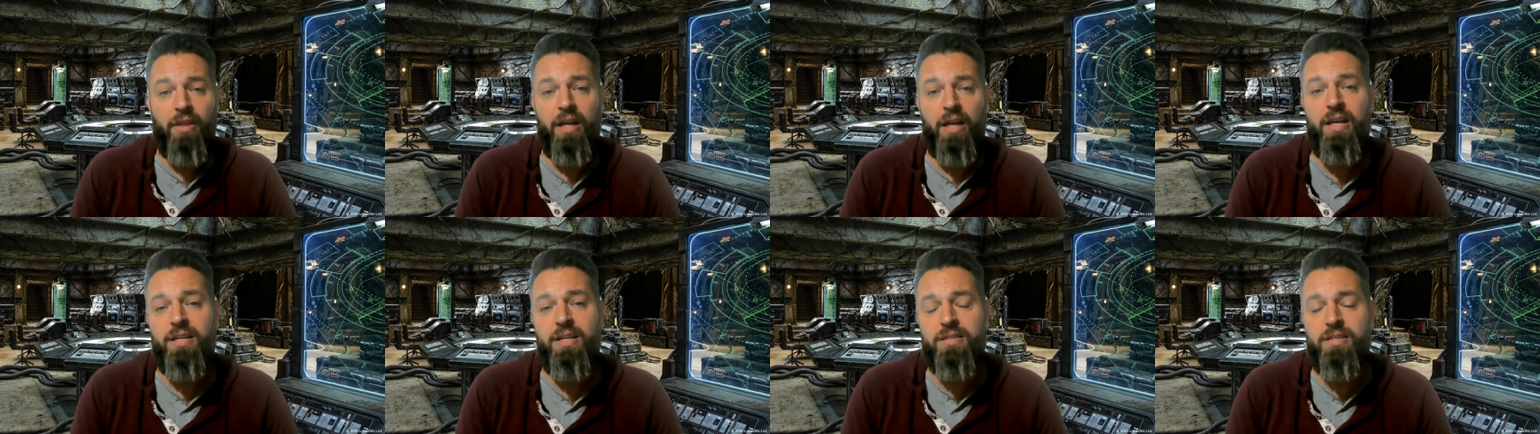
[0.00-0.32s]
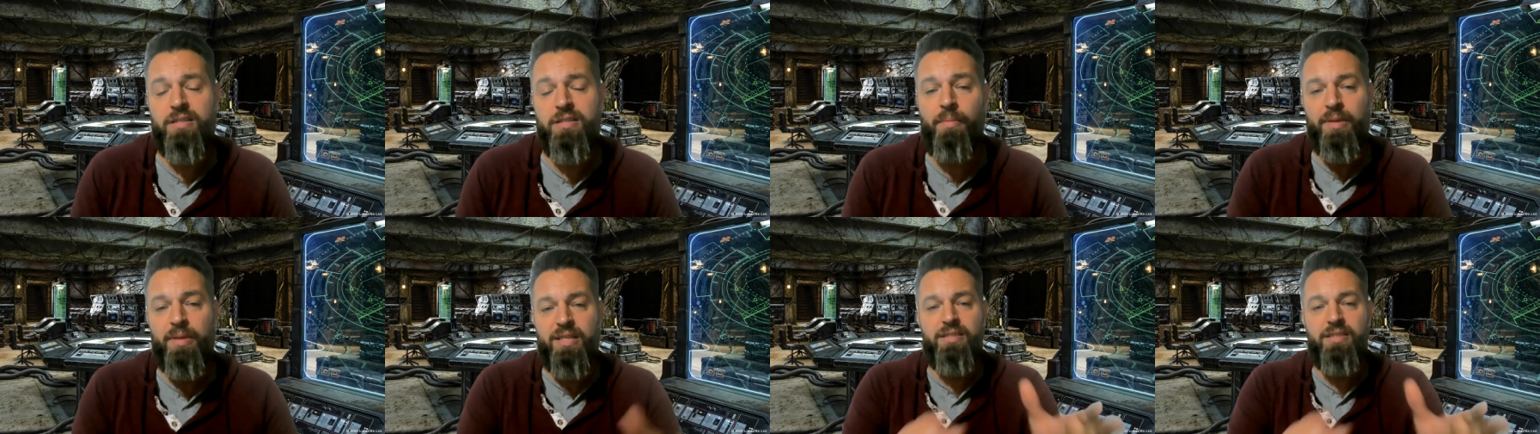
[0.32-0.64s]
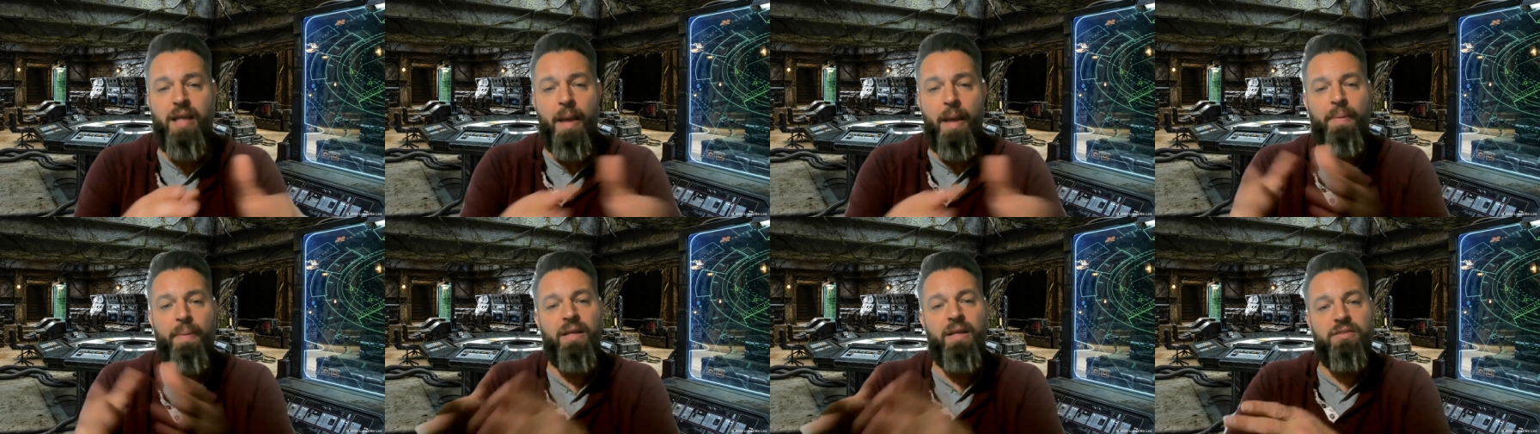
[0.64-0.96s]
They need some of the
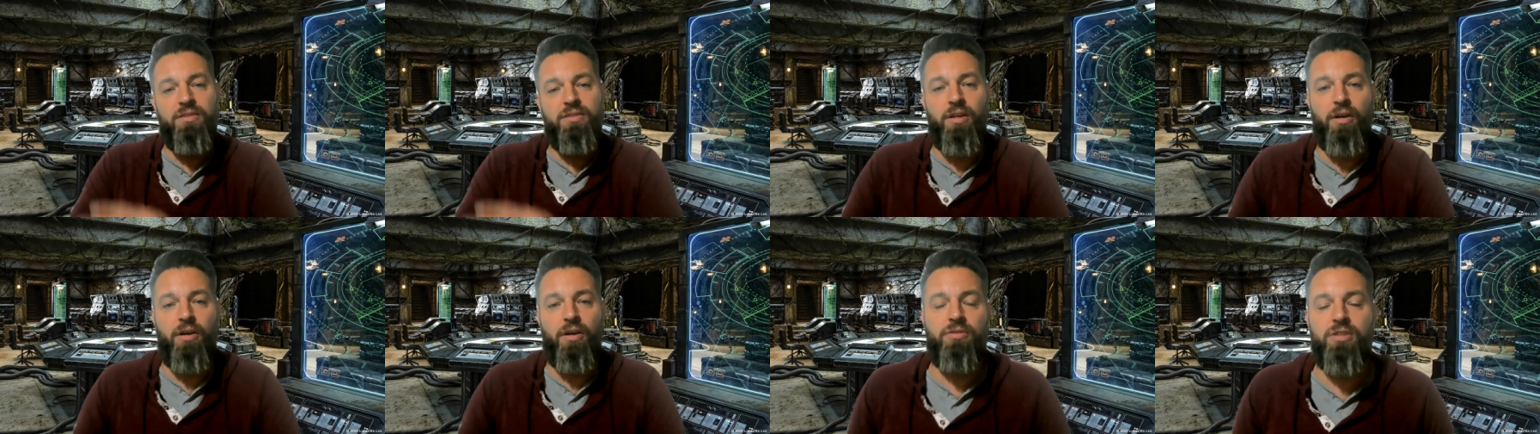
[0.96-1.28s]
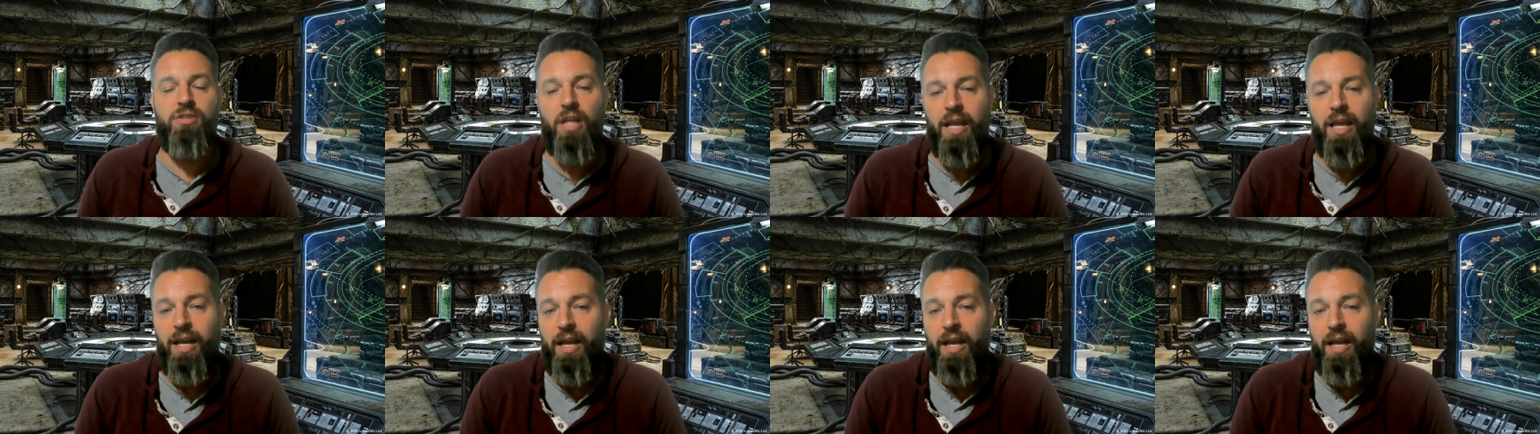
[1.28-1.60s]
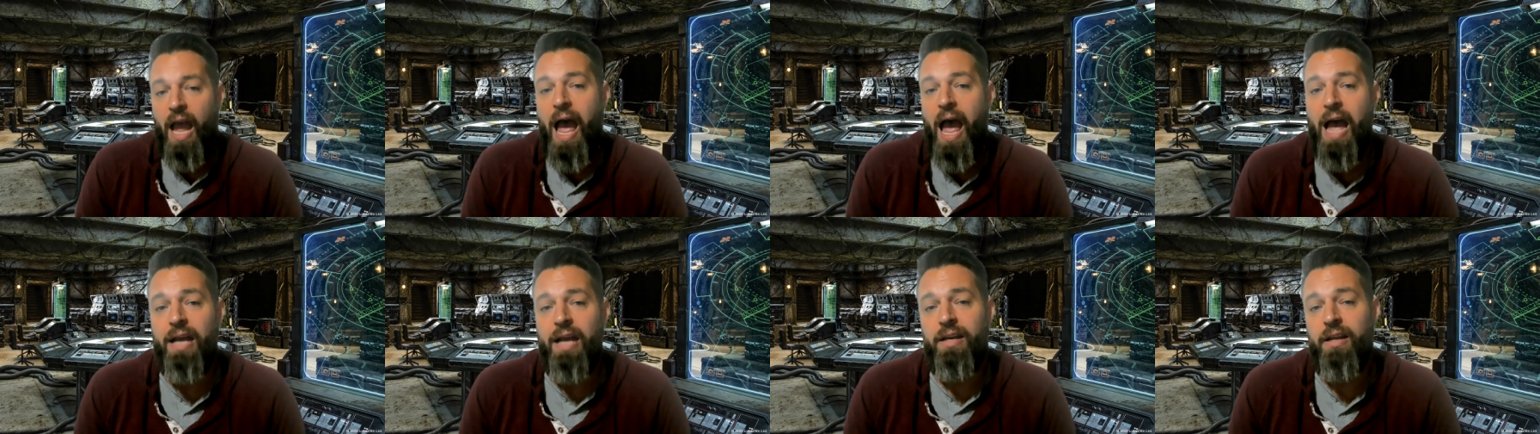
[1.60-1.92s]
stepping stones, like a
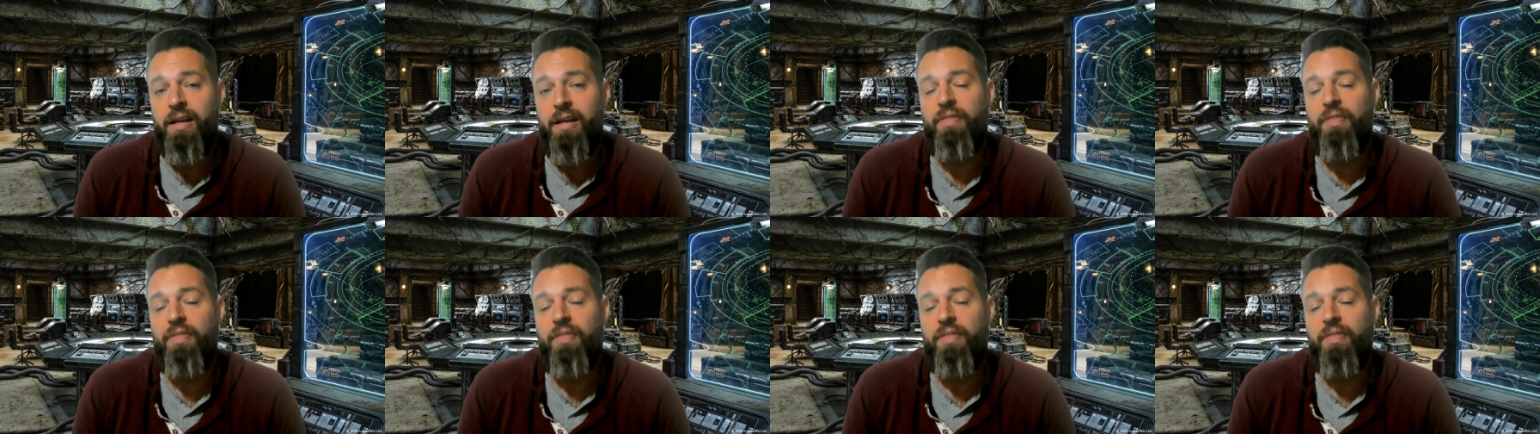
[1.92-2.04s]
guide.